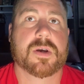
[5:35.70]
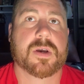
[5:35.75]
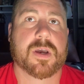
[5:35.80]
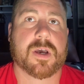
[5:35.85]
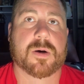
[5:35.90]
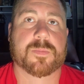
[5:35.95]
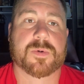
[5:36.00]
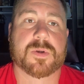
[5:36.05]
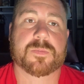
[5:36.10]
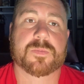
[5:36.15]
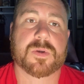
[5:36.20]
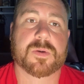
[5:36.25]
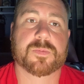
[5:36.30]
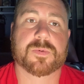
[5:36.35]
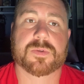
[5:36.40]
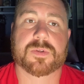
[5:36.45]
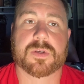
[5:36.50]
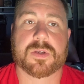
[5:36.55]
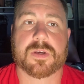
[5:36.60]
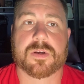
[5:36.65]
helping
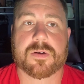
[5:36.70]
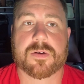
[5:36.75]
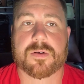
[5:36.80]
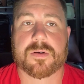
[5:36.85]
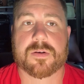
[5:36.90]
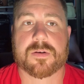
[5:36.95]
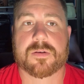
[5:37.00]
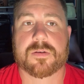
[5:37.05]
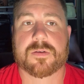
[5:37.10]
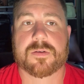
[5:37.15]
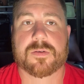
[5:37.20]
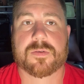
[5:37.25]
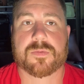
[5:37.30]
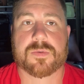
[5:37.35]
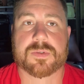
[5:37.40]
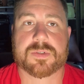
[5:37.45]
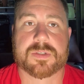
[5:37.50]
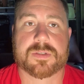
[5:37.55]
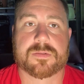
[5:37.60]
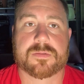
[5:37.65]
people to hear
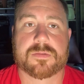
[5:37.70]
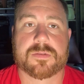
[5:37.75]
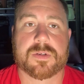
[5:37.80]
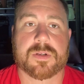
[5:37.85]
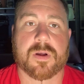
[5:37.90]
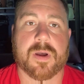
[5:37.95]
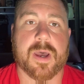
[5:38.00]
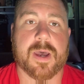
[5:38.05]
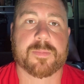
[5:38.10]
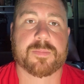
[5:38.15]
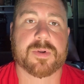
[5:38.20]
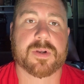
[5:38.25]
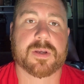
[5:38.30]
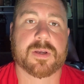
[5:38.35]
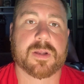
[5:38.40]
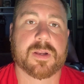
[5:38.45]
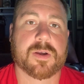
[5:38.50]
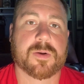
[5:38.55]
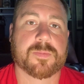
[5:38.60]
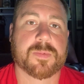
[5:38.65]
what's, you know, happening,
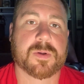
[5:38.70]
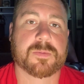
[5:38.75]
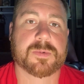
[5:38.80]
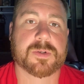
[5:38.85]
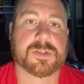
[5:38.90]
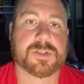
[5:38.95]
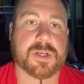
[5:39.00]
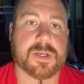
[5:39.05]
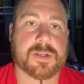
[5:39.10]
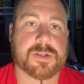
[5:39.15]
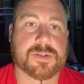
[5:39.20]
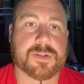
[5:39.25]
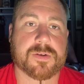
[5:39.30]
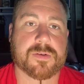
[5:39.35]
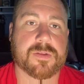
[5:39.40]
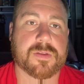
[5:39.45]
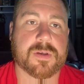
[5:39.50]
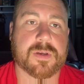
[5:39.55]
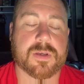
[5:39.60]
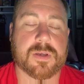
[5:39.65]
and help them to change their
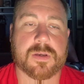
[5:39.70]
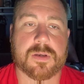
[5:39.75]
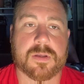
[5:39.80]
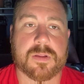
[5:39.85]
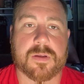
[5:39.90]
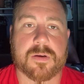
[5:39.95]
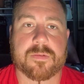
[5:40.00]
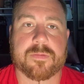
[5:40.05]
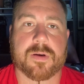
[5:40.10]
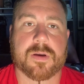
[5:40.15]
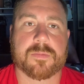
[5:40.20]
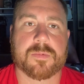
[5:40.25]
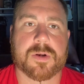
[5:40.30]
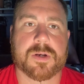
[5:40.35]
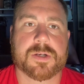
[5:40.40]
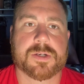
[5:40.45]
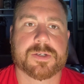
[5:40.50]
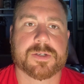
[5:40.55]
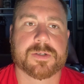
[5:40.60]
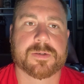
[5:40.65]
thinking and their
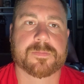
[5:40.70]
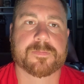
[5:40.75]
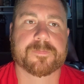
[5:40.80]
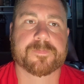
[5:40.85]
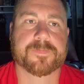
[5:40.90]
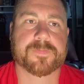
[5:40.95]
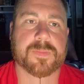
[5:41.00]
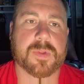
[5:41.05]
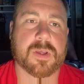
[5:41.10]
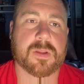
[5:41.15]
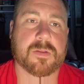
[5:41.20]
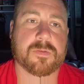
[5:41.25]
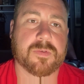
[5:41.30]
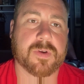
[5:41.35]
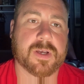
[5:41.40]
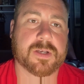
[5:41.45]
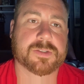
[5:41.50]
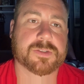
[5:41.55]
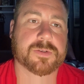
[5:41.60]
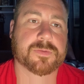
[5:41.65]
vibration. And the
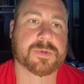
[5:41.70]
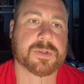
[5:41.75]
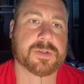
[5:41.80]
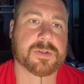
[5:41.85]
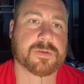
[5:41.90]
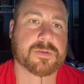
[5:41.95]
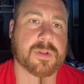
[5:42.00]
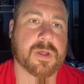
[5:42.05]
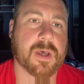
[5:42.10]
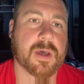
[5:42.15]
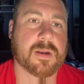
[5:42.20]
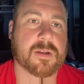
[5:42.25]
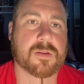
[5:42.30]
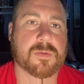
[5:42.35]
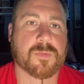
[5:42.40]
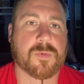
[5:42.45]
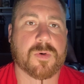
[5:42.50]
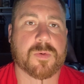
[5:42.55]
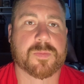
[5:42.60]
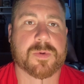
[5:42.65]
faster we do that, and the
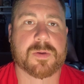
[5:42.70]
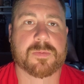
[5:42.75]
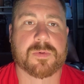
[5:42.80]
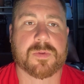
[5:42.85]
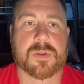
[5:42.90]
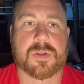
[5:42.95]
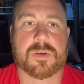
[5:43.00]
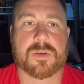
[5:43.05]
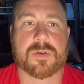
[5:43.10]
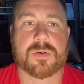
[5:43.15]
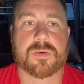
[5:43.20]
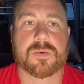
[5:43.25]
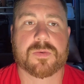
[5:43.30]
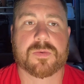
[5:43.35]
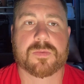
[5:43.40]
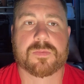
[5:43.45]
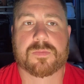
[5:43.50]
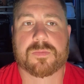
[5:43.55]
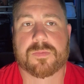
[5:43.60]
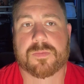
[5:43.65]
more people that
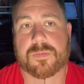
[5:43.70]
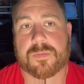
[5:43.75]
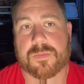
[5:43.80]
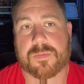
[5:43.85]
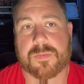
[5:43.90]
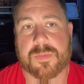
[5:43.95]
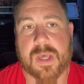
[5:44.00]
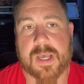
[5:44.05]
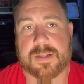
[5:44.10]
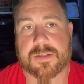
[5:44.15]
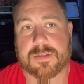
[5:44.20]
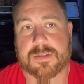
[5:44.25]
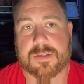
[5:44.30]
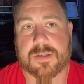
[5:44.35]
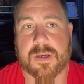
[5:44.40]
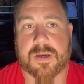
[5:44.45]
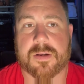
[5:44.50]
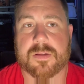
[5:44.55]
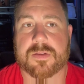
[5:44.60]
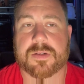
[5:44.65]
do, that's
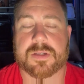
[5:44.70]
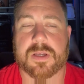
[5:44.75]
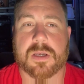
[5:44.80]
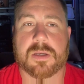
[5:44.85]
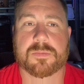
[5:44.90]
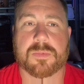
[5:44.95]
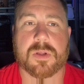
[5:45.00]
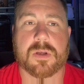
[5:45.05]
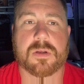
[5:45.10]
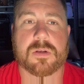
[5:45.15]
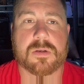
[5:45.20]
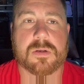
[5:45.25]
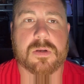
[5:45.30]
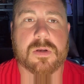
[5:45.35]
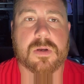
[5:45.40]
kind of the timeline.